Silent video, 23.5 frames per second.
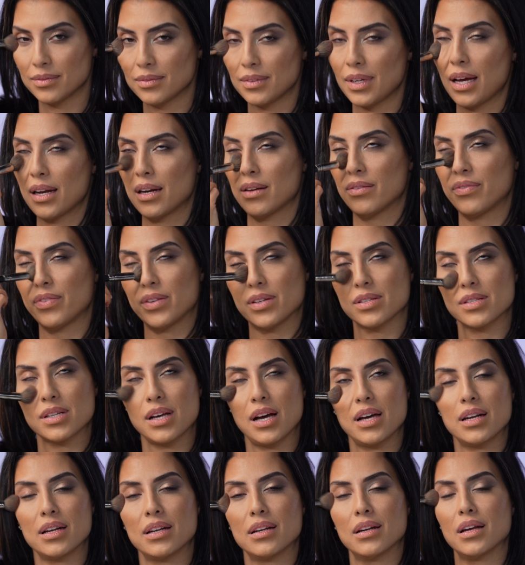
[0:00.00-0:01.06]
And it feels
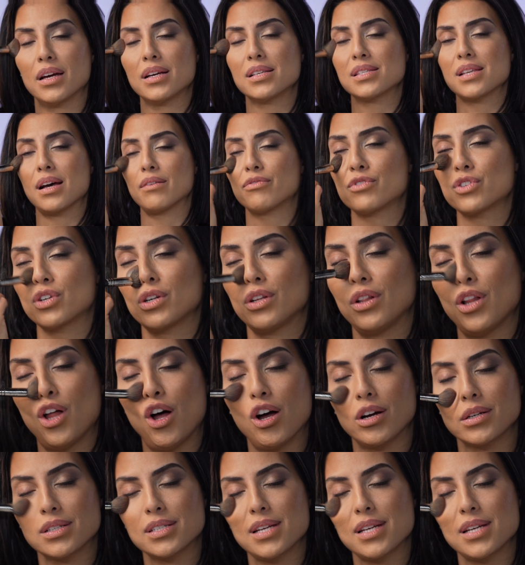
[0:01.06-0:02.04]
kind of nice after a long